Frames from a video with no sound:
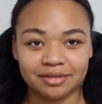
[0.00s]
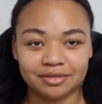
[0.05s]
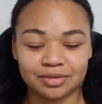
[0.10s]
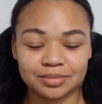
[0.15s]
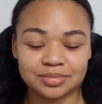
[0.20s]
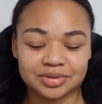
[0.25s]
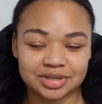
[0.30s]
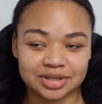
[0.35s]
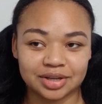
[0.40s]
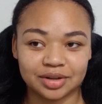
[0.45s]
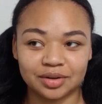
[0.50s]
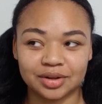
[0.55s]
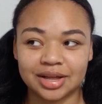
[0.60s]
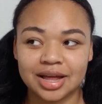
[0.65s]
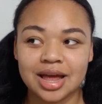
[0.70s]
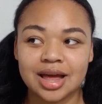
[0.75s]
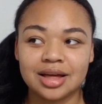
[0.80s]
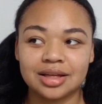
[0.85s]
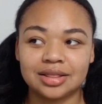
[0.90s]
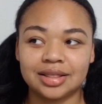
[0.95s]
from Silk
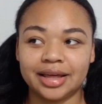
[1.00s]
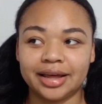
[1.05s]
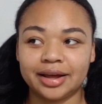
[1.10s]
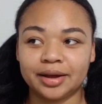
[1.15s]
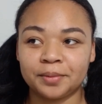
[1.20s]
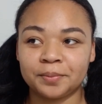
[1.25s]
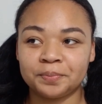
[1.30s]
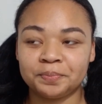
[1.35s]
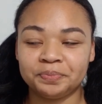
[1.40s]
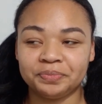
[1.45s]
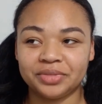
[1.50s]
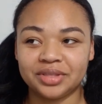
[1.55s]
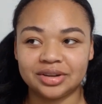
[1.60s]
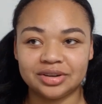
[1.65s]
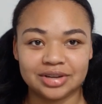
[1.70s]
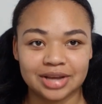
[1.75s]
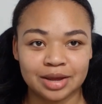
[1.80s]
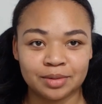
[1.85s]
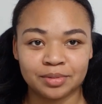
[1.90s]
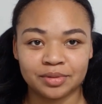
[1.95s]
like the
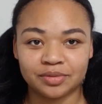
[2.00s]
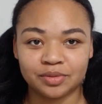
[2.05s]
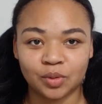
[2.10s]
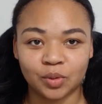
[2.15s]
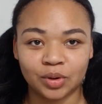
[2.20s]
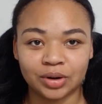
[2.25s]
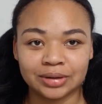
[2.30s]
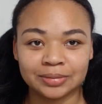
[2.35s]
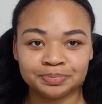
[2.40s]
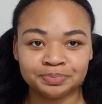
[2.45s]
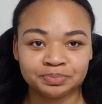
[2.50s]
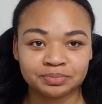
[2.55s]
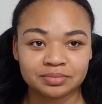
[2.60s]
day before